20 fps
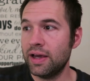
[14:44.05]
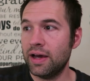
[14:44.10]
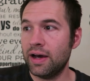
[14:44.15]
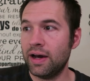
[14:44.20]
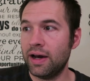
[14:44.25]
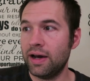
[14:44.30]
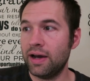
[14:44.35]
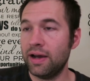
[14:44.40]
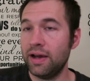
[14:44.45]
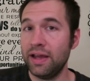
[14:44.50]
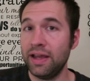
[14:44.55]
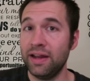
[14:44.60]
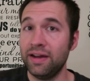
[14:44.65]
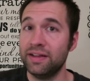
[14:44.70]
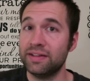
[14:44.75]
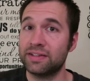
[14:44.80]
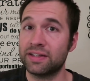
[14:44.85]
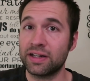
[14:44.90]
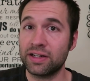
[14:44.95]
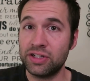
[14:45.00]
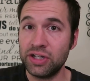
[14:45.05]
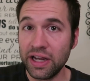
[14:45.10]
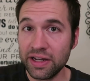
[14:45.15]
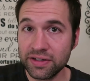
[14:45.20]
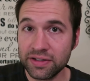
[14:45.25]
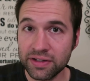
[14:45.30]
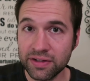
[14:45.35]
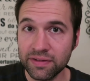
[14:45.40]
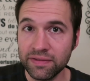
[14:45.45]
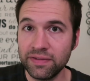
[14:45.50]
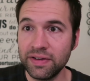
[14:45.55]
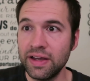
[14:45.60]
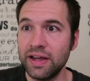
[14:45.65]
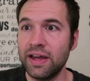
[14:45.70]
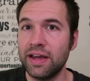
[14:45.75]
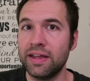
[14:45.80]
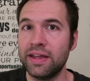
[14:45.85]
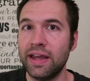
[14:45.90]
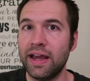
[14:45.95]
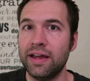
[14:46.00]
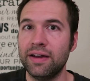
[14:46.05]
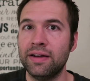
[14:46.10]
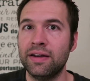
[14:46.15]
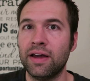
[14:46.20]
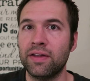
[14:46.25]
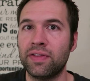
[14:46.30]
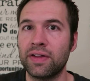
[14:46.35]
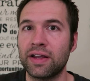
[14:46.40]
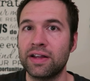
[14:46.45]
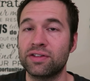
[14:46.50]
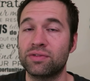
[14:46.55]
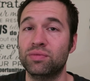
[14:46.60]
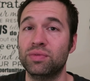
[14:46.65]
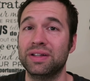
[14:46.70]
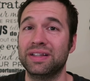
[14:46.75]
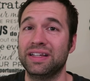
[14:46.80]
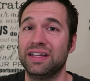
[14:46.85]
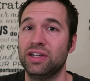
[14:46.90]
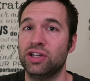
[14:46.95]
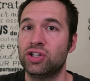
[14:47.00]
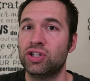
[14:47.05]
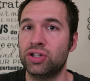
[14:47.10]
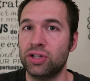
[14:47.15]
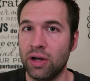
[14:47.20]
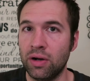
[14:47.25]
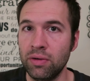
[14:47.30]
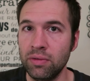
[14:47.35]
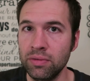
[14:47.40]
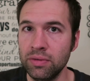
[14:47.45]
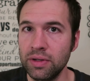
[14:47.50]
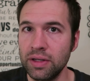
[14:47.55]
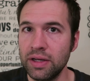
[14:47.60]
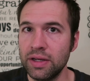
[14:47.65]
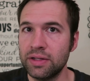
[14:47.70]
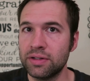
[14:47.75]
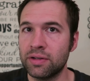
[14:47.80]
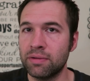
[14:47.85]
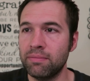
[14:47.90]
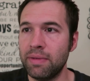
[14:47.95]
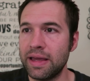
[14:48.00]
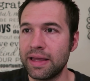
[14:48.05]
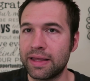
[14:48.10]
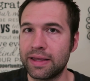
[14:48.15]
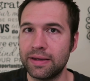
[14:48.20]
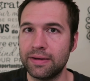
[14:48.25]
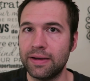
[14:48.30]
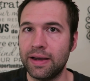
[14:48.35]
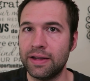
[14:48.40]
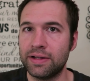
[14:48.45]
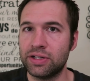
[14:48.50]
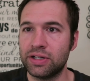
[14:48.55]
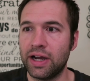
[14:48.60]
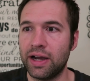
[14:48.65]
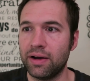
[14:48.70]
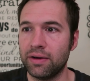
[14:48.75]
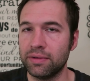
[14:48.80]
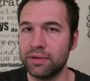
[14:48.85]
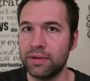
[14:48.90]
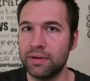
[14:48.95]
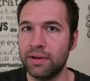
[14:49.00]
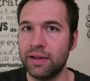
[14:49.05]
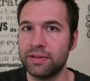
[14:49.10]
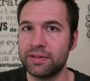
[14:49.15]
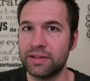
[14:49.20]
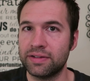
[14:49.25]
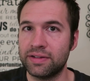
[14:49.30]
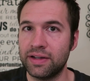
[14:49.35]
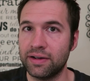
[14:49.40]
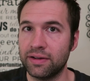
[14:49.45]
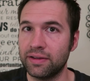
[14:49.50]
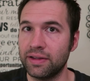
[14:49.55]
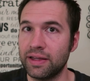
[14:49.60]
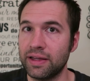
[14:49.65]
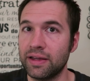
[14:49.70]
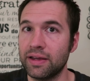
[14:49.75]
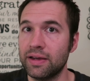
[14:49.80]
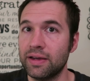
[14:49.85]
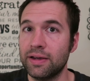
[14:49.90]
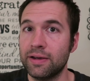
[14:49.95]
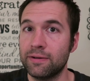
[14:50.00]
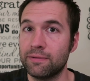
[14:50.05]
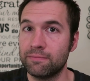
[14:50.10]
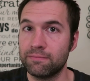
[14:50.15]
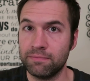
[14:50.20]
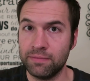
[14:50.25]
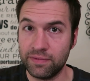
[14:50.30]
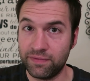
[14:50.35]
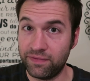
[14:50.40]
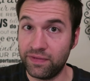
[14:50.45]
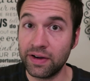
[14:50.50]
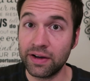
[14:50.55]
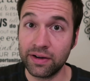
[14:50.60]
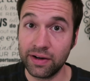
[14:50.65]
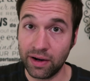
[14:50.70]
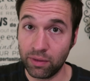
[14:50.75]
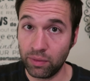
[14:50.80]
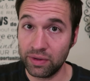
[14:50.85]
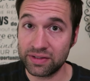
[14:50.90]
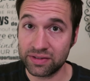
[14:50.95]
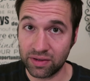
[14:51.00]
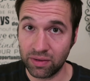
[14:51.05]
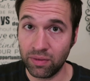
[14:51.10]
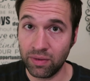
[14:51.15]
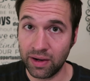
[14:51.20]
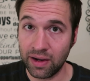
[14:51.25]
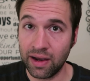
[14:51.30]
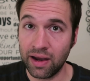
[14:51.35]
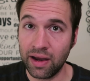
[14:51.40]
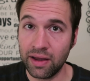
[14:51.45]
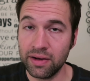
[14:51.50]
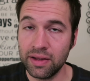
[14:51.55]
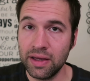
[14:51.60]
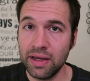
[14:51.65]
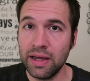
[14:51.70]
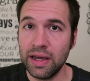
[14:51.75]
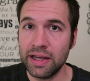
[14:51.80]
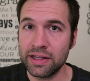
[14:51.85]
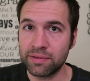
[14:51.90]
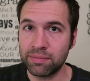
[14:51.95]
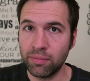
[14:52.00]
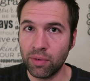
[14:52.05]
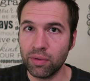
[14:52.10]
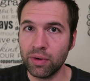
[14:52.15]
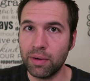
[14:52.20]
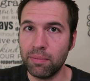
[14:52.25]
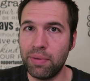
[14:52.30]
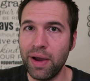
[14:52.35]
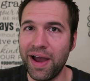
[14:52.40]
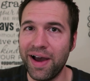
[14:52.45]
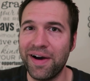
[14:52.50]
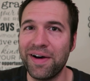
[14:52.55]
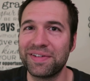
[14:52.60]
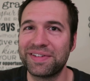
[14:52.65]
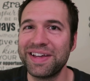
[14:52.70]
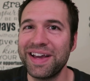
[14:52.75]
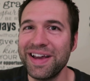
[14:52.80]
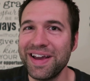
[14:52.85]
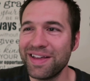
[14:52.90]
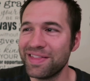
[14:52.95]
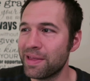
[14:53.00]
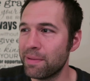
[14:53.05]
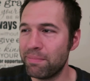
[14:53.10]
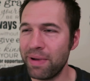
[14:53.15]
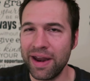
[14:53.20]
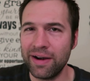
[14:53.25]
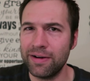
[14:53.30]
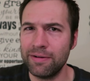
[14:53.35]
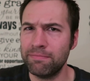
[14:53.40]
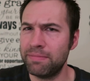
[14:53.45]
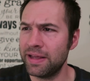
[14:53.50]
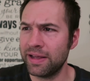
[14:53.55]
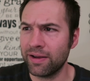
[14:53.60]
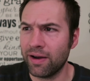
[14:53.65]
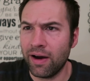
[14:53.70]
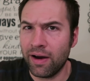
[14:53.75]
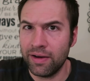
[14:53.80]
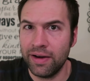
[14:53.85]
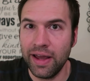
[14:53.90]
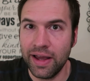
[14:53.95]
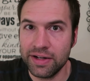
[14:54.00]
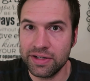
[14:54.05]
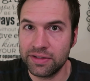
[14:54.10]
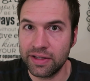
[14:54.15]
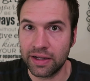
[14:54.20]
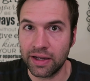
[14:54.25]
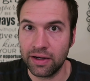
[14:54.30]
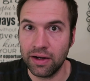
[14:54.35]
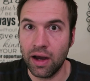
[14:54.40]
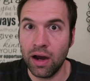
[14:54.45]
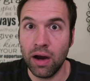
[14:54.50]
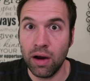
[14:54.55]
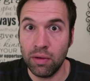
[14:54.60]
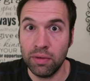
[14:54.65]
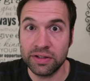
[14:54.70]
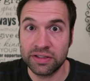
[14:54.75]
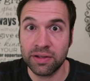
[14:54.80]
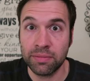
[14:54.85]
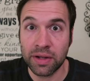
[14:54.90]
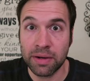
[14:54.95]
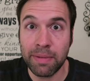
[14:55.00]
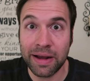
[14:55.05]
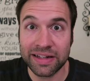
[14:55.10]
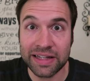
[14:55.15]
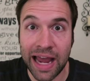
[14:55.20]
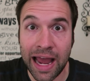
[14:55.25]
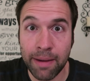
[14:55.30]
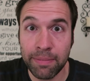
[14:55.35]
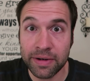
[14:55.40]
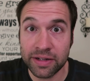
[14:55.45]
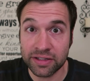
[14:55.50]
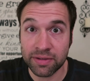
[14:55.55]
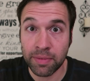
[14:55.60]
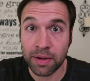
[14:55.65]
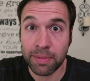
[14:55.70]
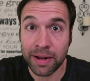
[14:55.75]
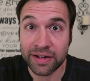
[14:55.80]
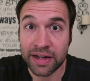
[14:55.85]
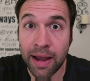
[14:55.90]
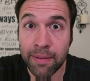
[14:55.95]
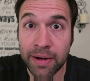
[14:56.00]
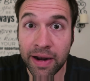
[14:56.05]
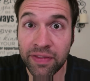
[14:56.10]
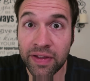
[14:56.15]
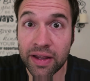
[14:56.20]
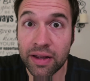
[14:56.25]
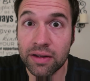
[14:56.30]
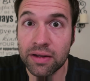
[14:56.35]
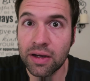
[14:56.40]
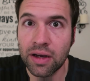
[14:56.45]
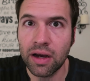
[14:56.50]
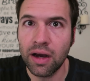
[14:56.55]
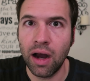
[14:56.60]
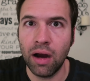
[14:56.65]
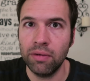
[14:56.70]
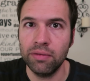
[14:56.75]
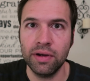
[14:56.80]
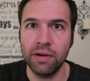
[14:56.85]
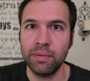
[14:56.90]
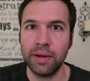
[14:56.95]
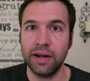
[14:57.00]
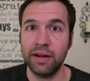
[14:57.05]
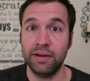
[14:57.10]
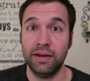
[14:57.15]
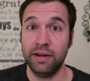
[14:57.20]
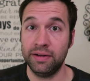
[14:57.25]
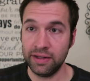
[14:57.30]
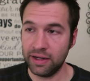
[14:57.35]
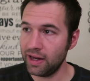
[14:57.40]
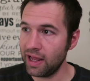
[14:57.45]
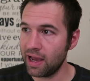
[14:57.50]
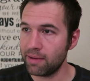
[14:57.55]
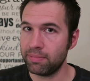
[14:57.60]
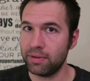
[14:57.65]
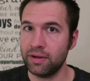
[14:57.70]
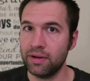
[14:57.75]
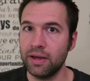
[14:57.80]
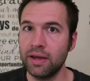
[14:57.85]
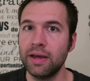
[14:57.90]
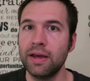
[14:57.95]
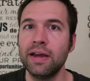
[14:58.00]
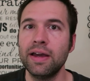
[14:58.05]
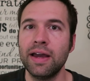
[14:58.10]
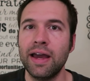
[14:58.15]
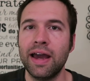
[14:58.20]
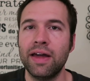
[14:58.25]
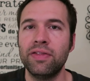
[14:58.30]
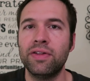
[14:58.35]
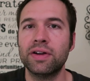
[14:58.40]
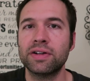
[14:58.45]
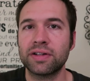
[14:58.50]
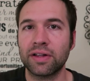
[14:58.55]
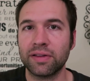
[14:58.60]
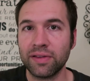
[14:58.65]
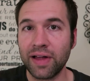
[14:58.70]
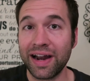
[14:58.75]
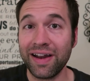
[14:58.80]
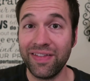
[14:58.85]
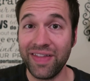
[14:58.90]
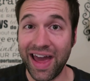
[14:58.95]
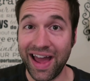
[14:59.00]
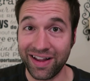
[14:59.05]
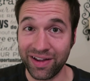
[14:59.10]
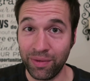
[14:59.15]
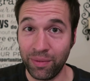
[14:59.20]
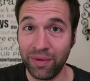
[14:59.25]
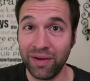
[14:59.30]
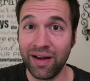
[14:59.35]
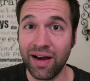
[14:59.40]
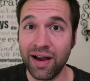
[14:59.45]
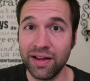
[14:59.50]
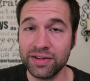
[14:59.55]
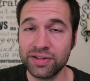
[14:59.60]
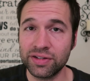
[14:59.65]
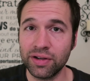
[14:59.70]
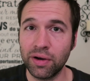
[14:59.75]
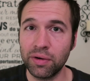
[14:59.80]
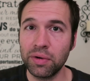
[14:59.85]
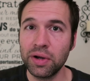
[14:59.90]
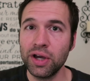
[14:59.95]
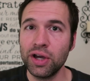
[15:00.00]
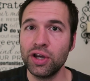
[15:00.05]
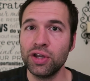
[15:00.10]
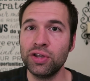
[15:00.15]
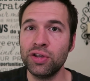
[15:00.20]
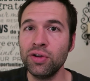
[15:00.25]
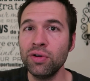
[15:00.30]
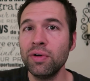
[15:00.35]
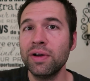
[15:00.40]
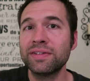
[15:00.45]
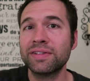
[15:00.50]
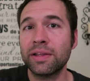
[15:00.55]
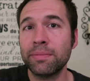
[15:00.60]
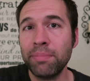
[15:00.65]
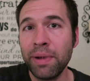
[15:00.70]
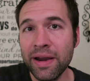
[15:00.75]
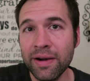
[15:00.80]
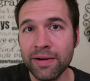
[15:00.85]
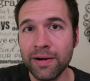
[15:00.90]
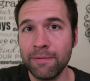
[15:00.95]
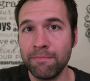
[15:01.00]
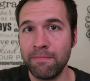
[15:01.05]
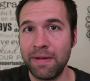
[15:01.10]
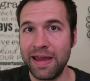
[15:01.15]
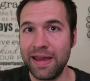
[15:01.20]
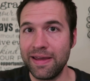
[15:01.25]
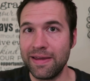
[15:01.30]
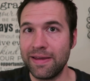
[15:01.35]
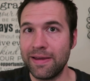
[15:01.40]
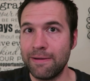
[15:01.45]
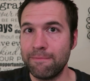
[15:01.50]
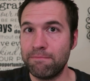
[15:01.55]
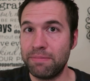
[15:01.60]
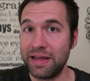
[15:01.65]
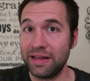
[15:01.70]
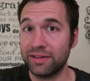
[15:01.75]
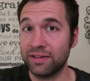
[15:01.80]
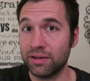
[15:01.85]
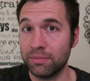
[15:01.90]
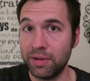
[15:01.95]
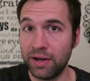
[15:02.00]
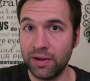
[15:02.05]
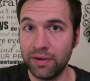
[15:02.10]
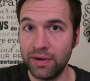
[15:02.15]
Uh, it is suggestive, yet nothing is really shown to make a child necessarily figure out what's going on. It's more about the parent being on edge, thinking, oh, is something about to happen? Is something about to happen? I think, oh, never mind, it didn't happen. There's a lot of that going on. So you, as the parent, may be a little bit